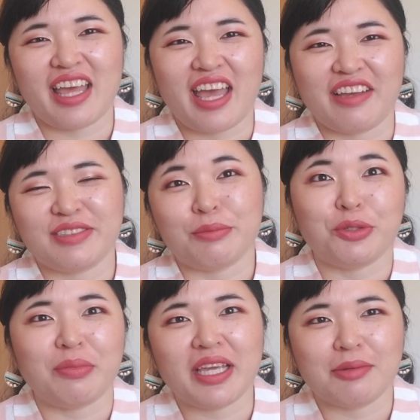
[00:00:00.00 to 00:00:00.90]
have some new
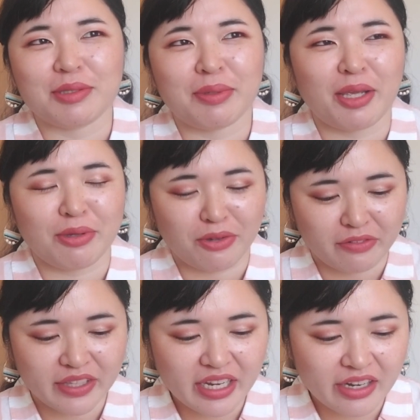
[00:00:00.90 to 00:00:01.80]
makeup to play with
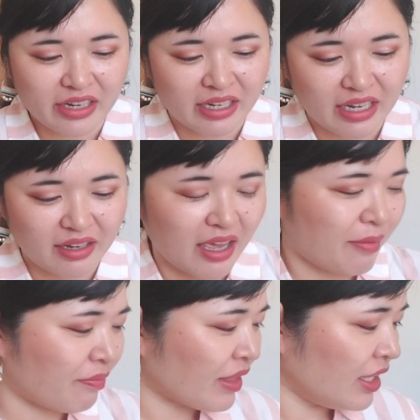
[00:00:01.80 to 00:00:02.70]
over there,
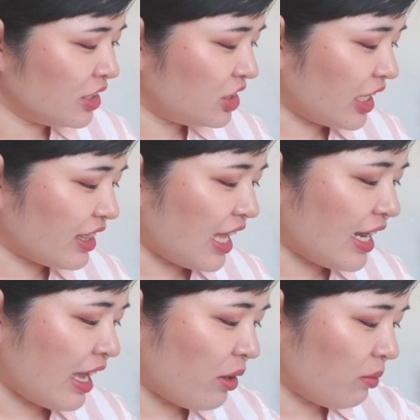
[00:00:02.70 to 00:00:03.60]
and check that
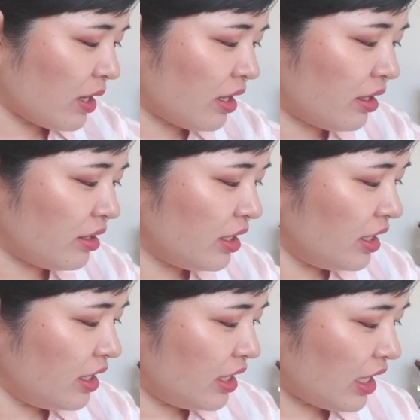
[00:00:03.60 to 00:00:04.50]
out while
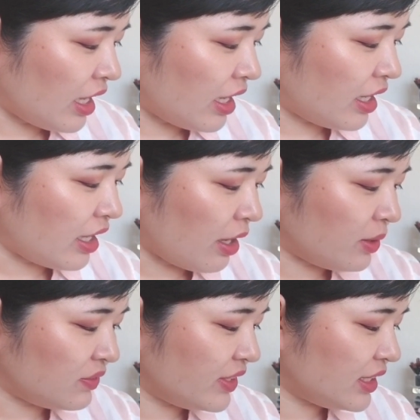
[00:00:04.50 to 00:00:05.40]
I
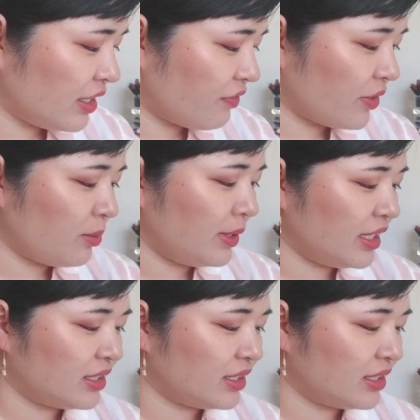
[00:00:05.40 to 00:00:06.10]
was visiting for the week.